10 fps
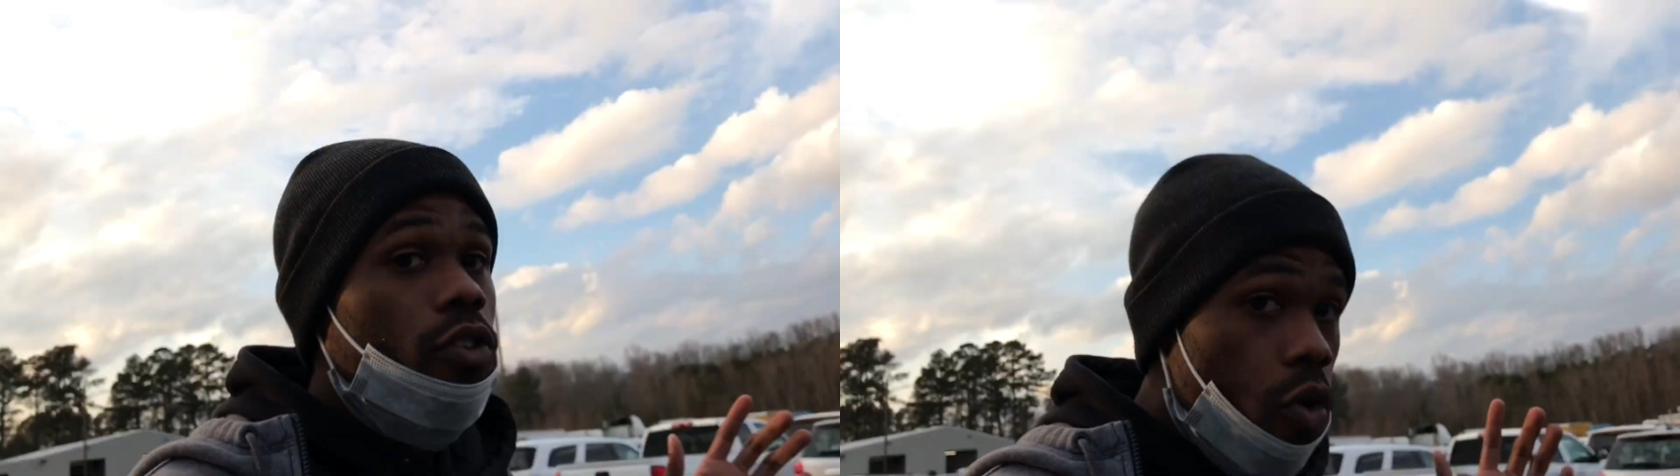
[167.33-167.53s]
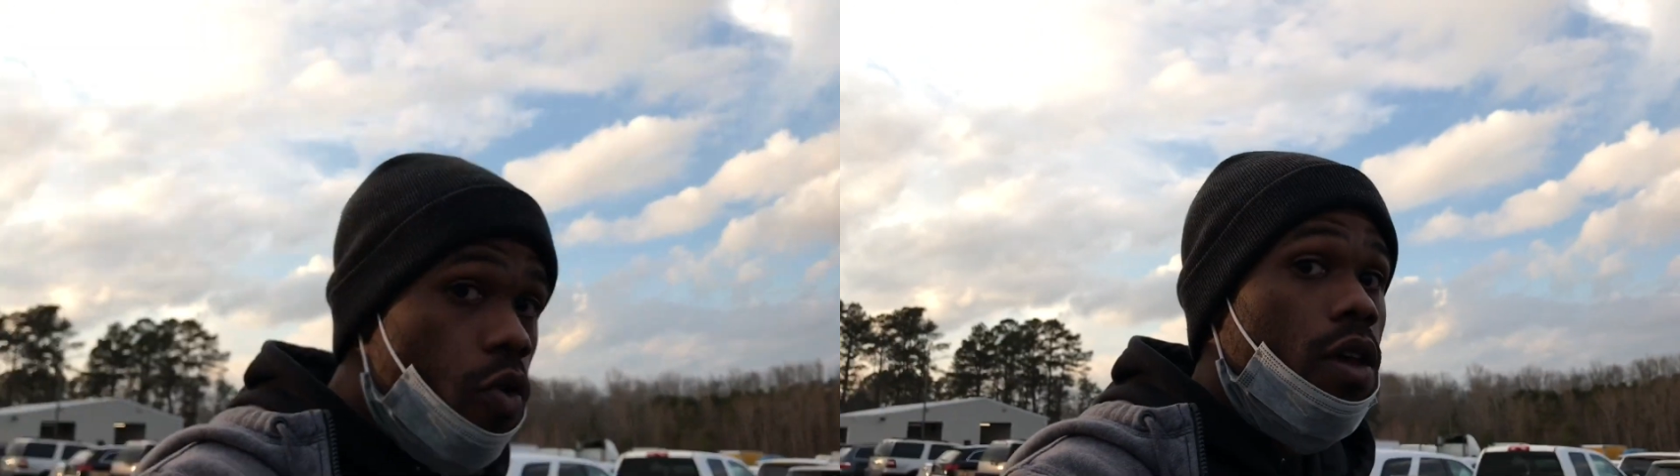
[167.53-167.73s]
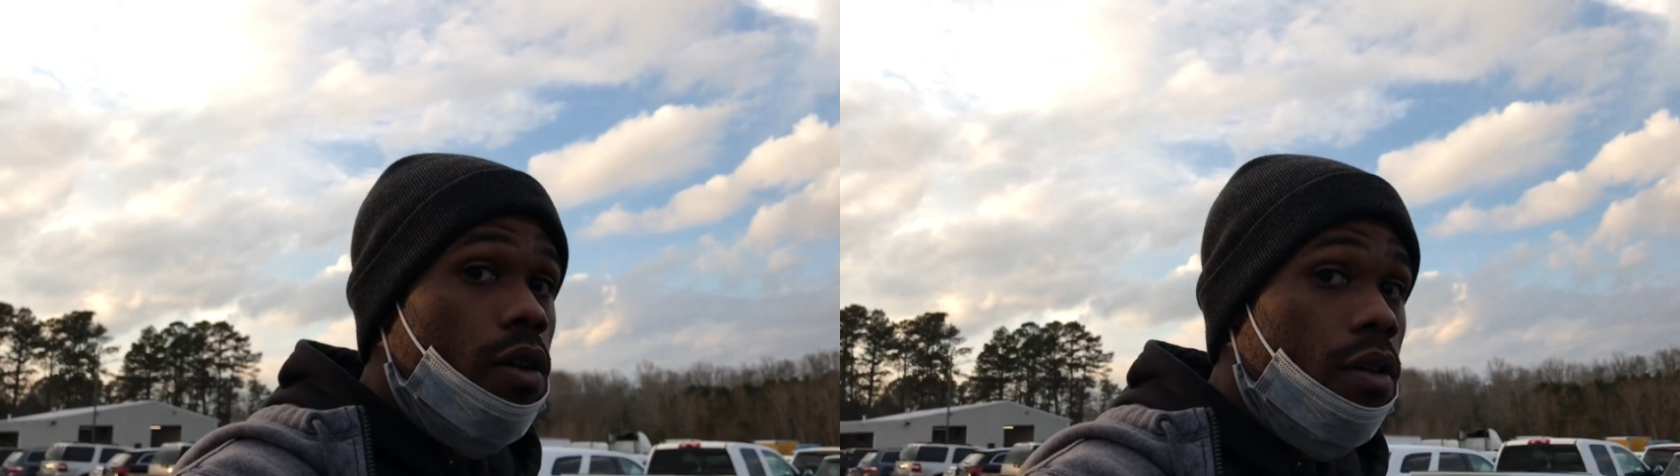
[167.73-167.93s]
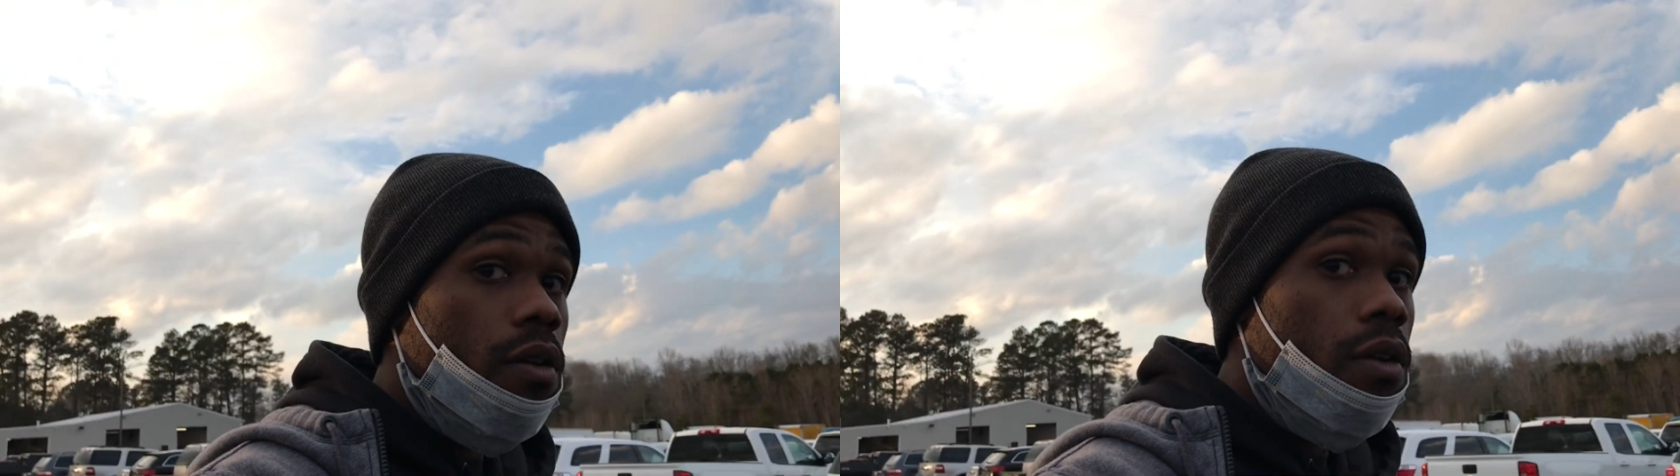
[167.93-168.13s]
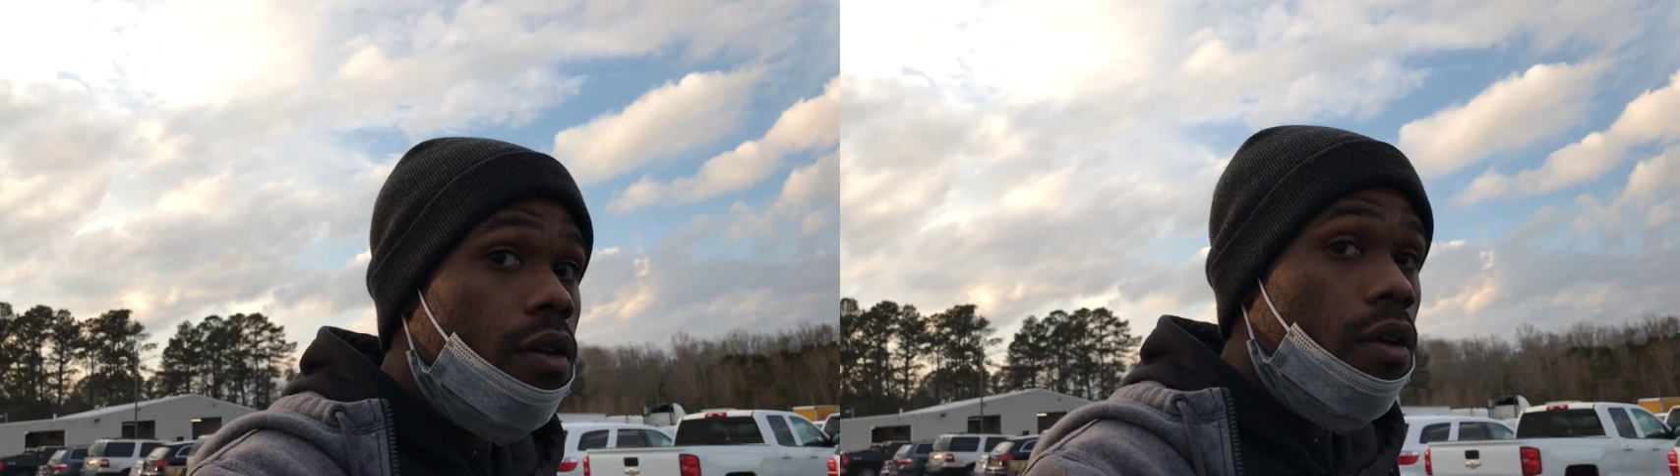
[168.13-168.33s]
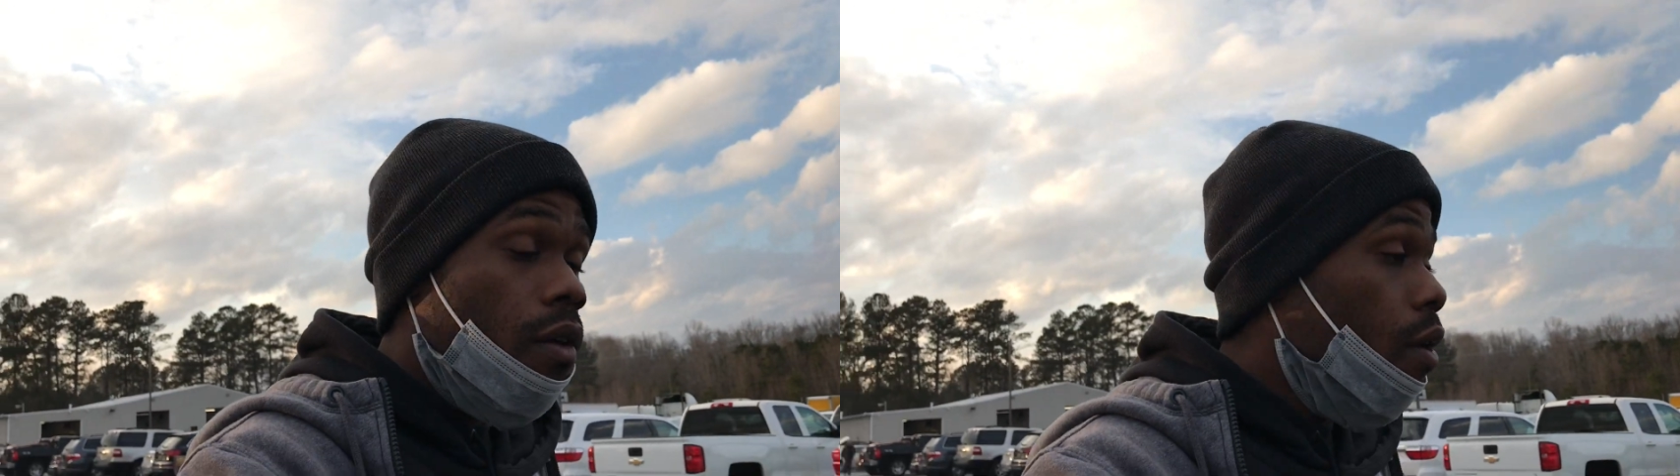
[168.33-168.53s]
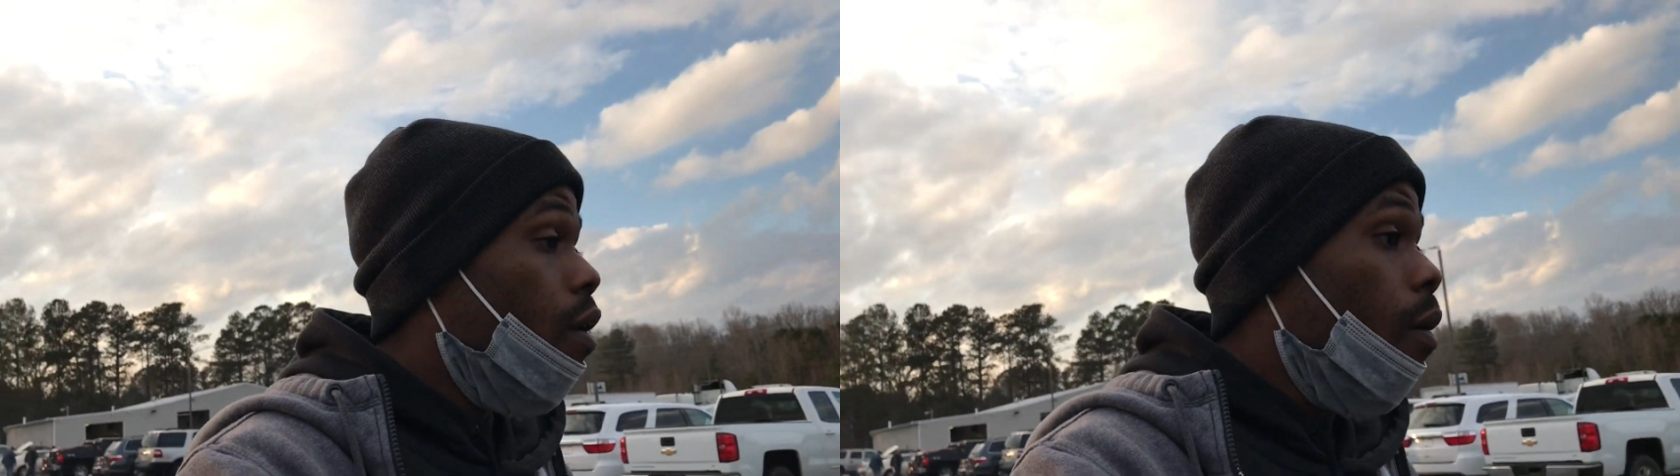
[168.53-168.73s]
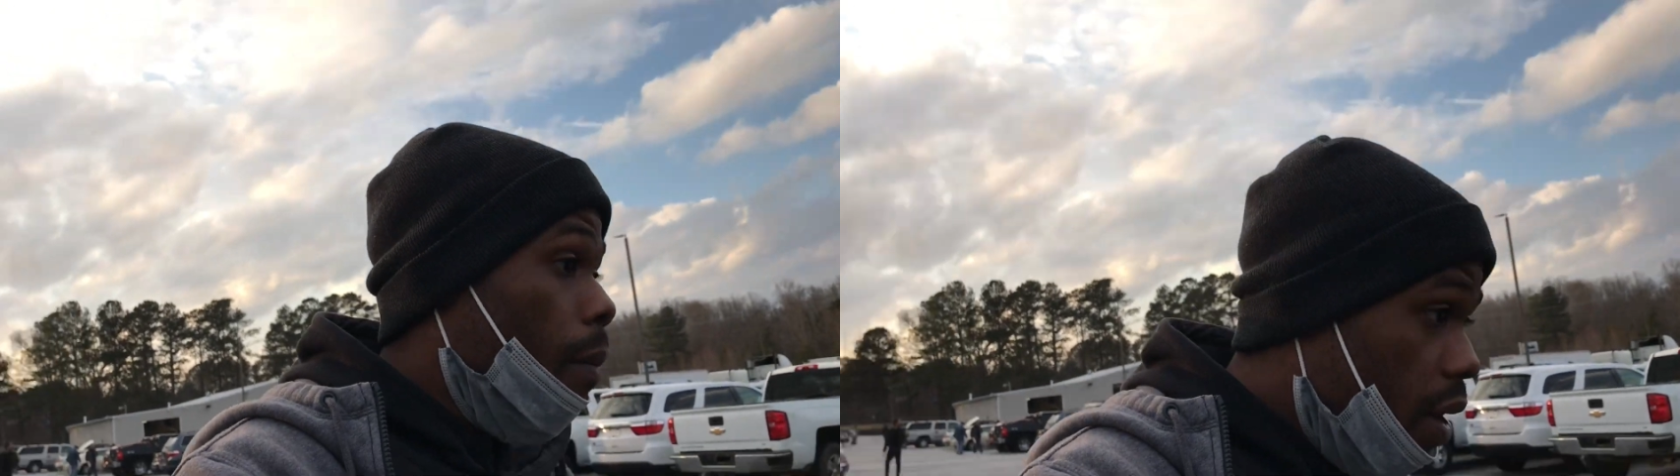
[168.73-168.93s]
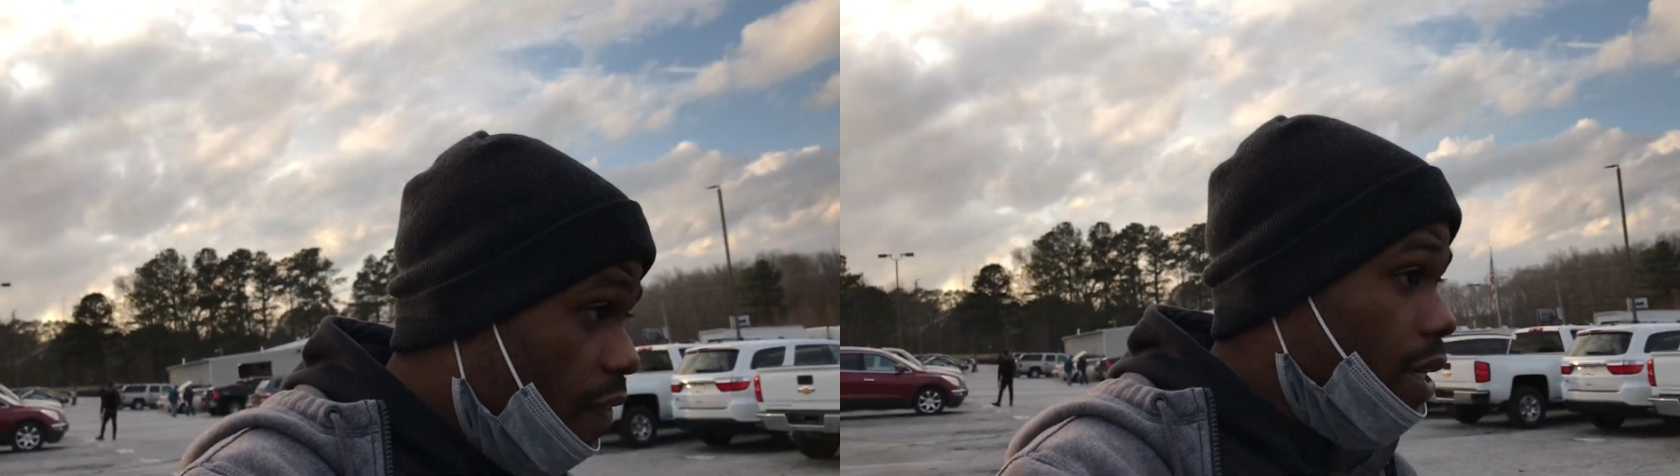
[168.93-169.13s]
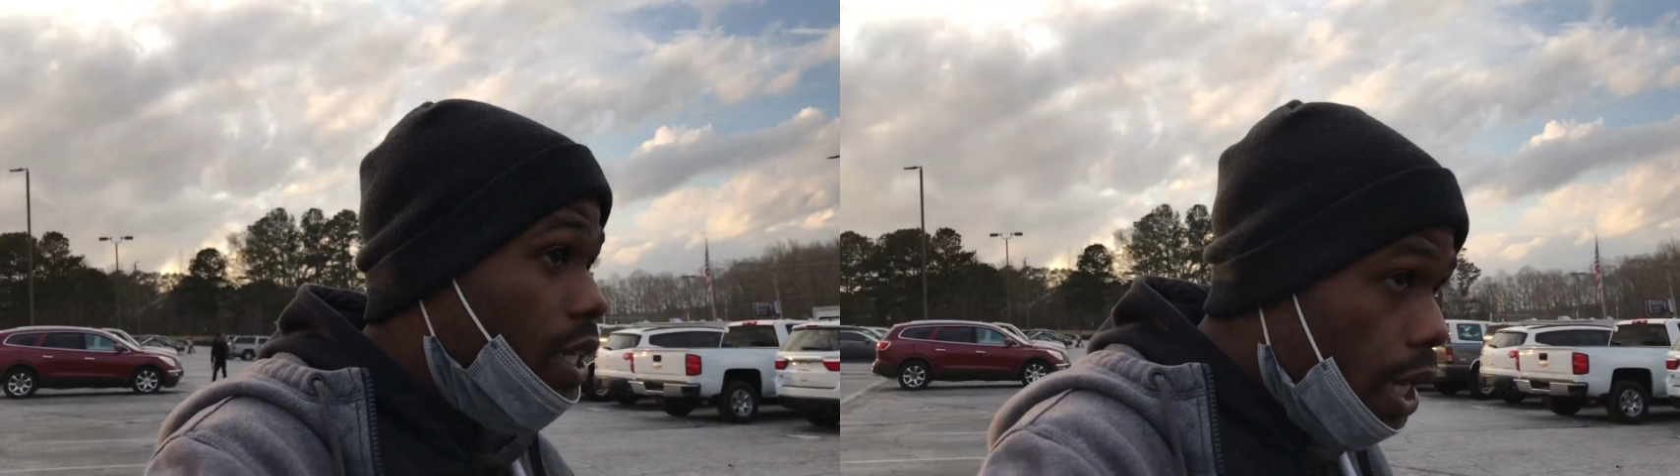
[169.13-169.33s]
do it. But if
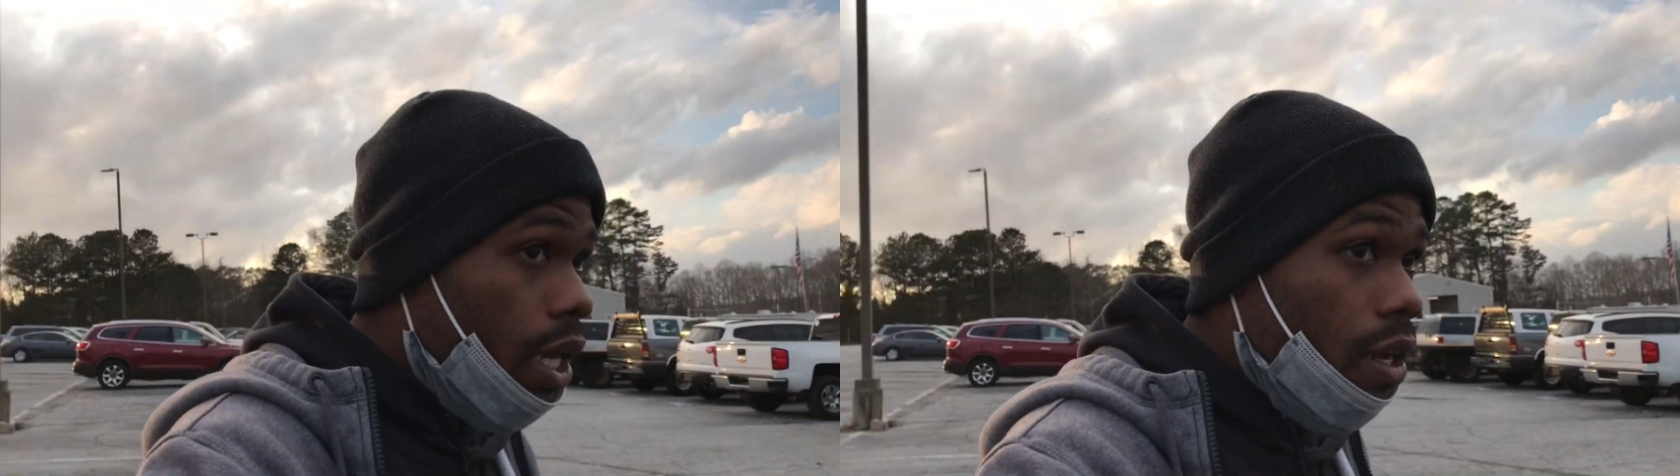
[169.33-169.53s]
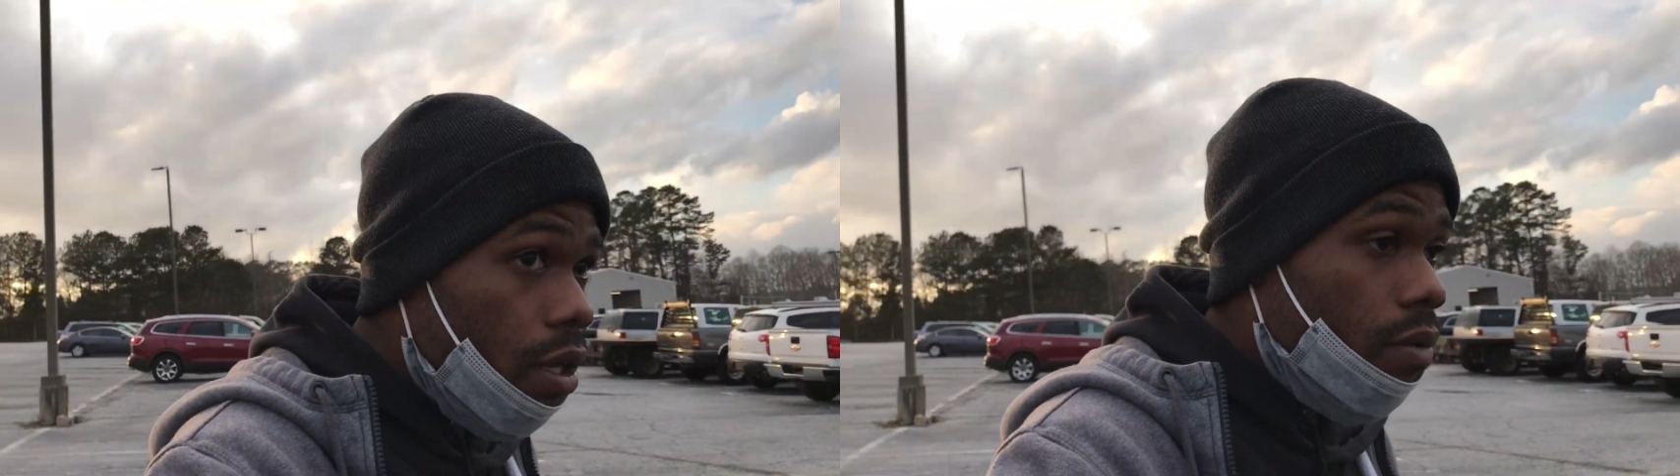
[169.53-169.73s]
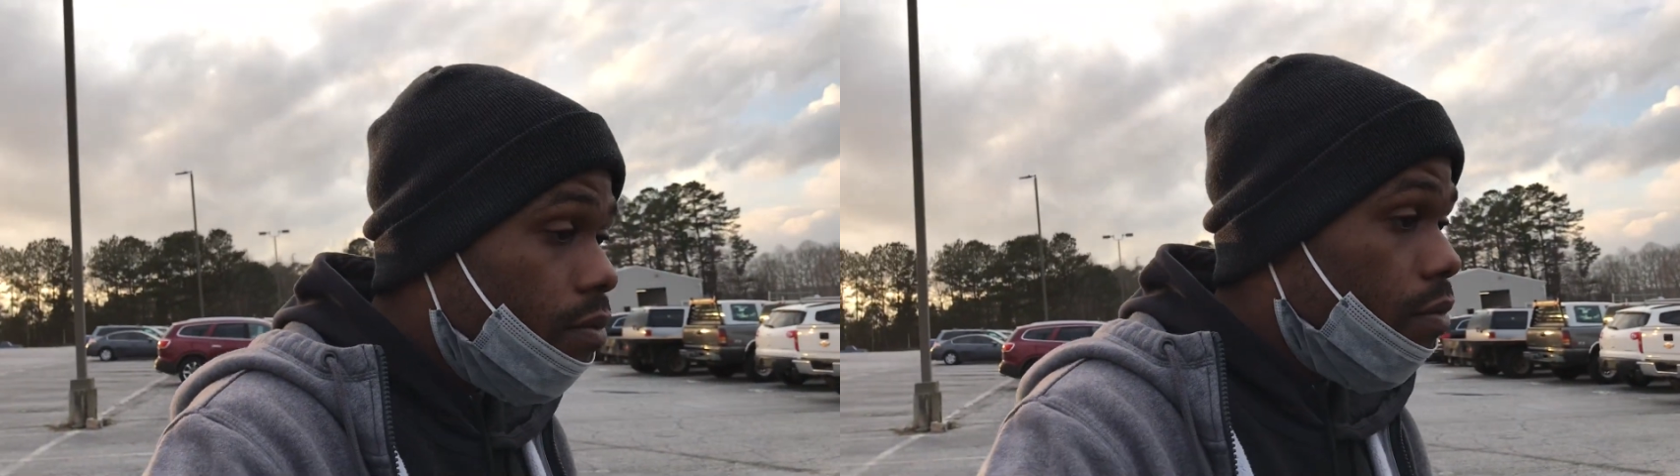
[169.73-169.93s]
I tear it up,